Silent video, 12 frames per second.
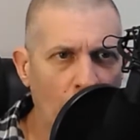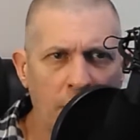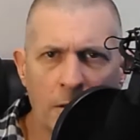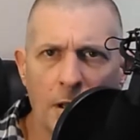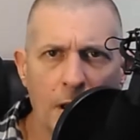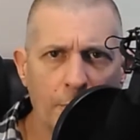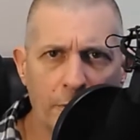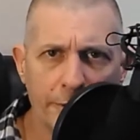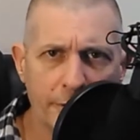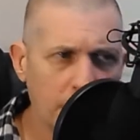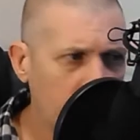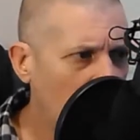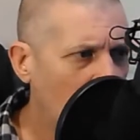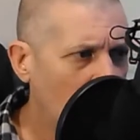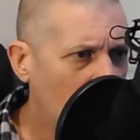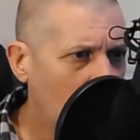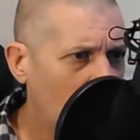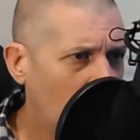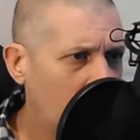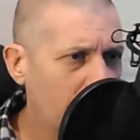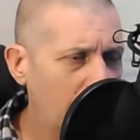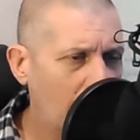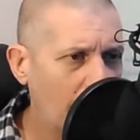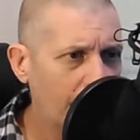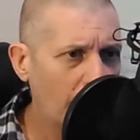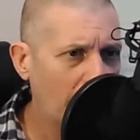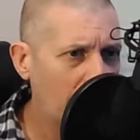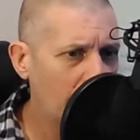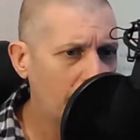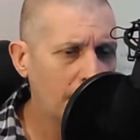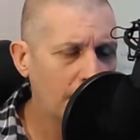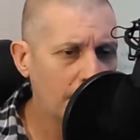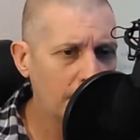record labels, and I had